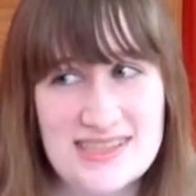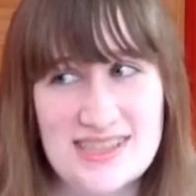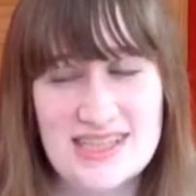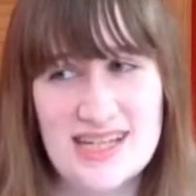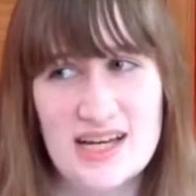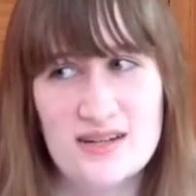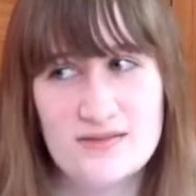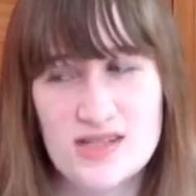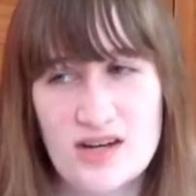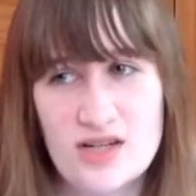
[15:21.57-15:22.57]
It's kind of
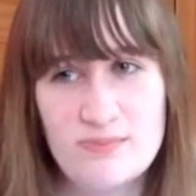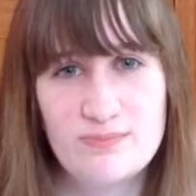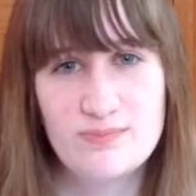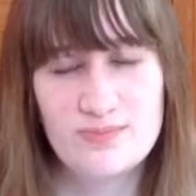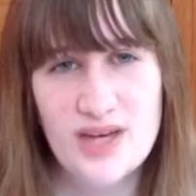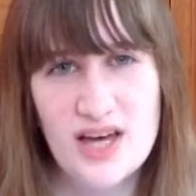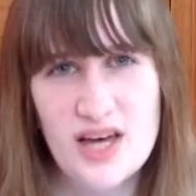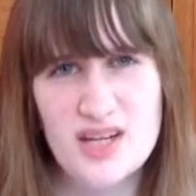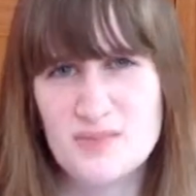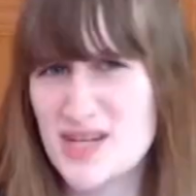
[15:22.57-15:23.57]
scary
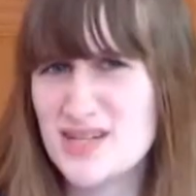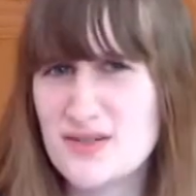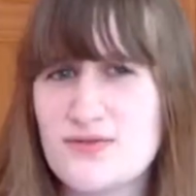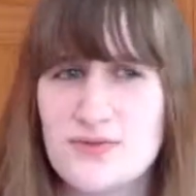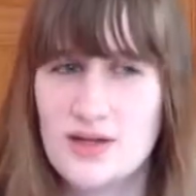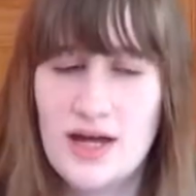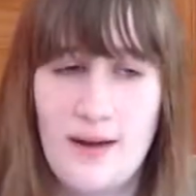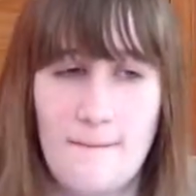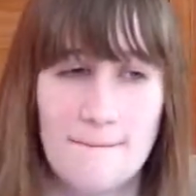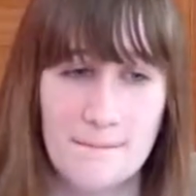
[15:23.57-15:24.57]
and obsessive.
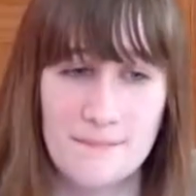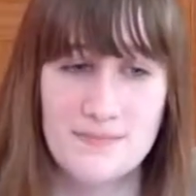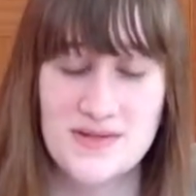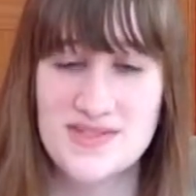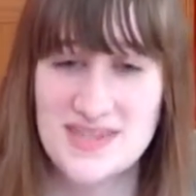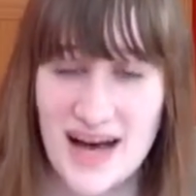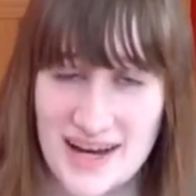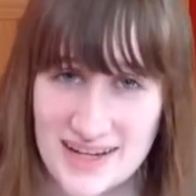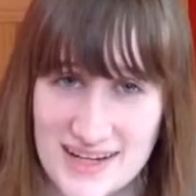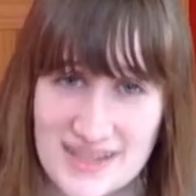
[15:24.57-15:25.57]

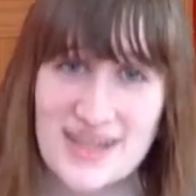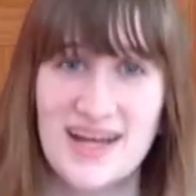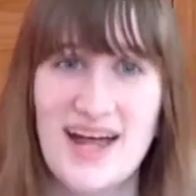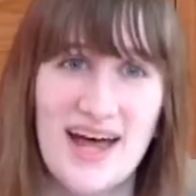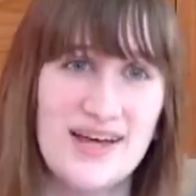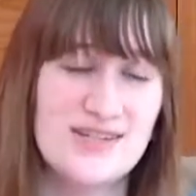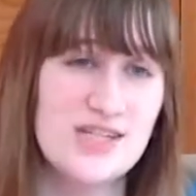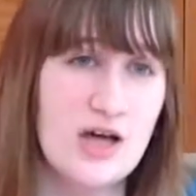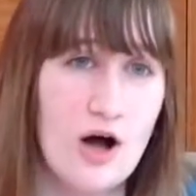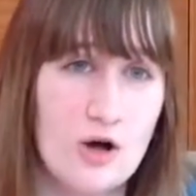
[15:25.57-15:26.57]
Poseidon has
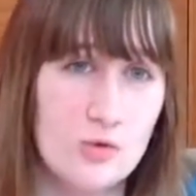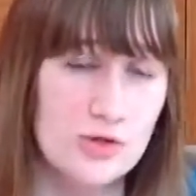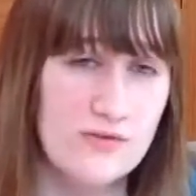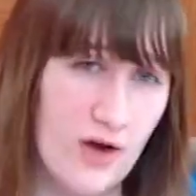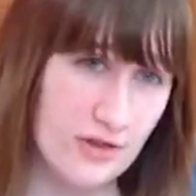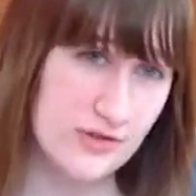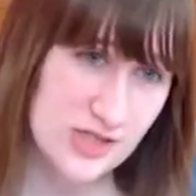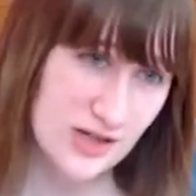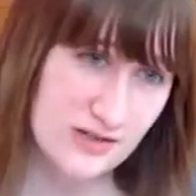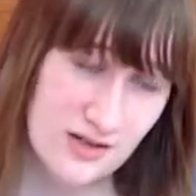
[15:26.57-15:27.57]
this awkward
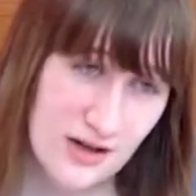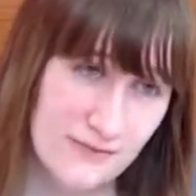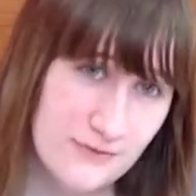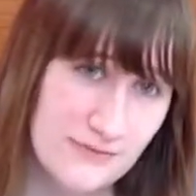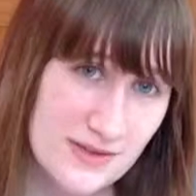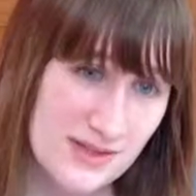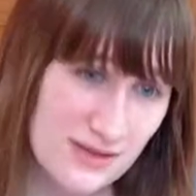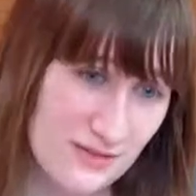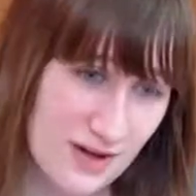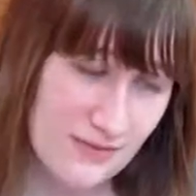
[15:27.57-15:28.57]
father-son
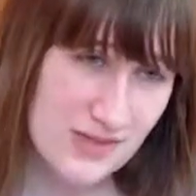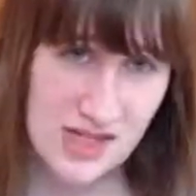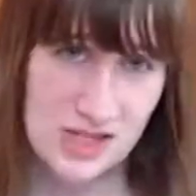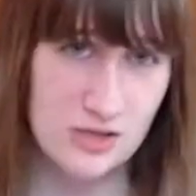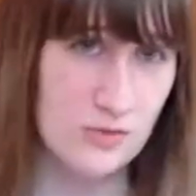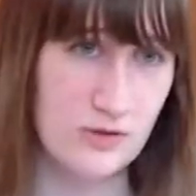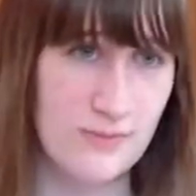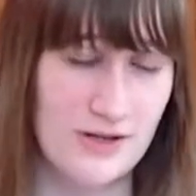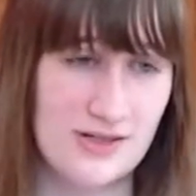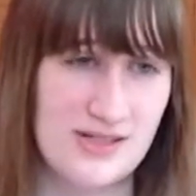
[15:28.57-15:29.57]
conversation with
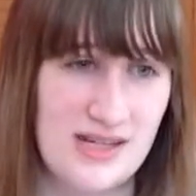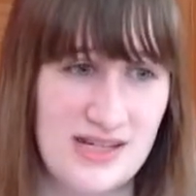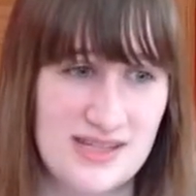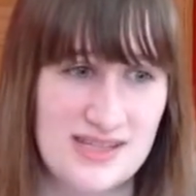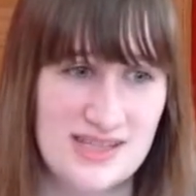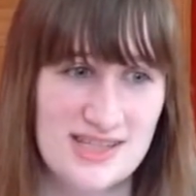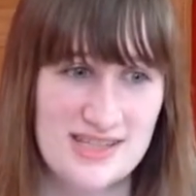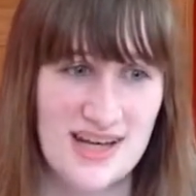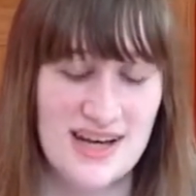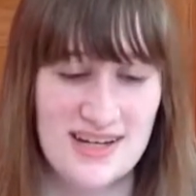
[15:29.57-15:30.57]
Percy.
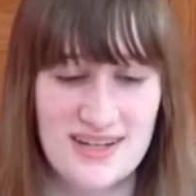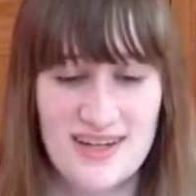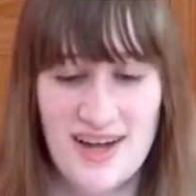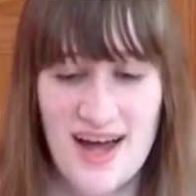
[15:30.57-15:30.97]
Just kind of,